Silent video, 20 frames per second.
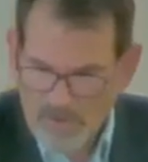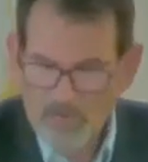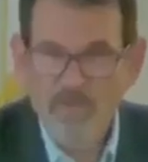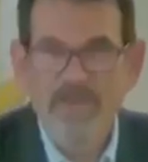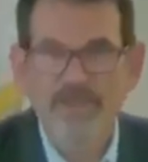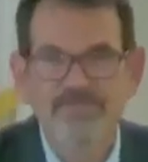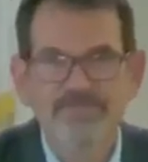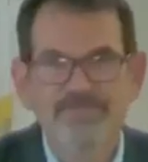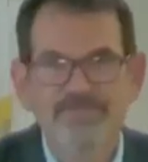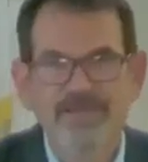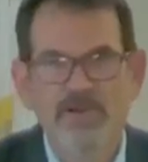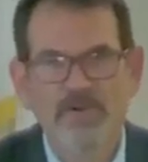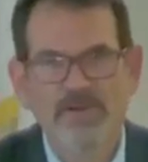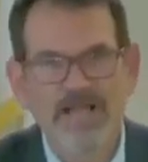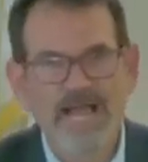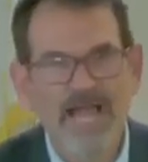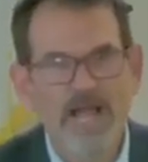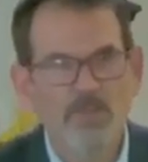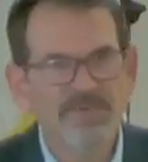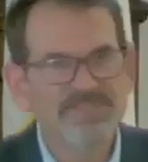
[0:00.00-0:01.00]
way of fearing.
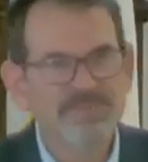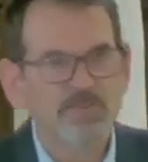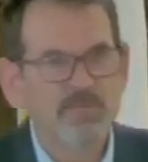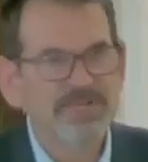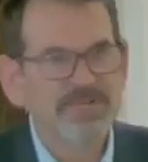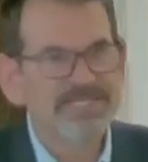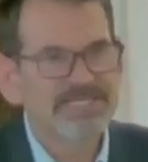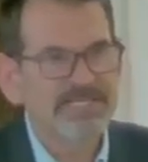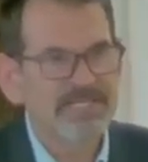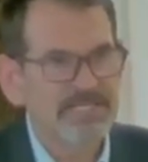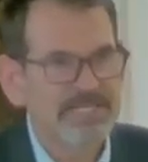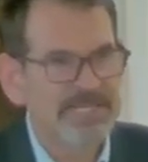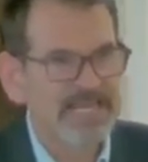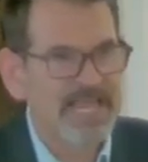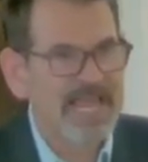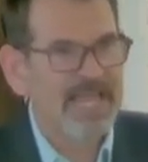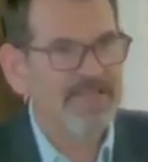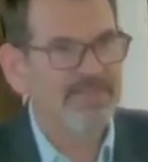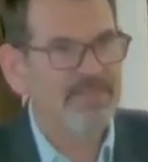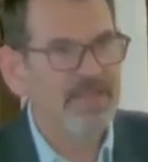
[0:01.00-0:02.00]
I was recently
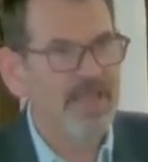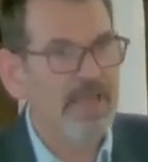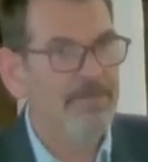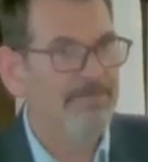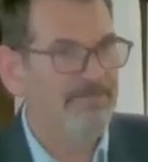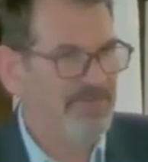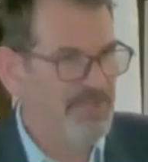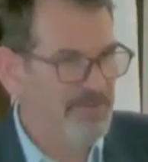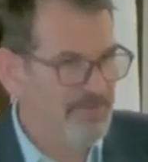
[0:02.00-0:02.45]
at the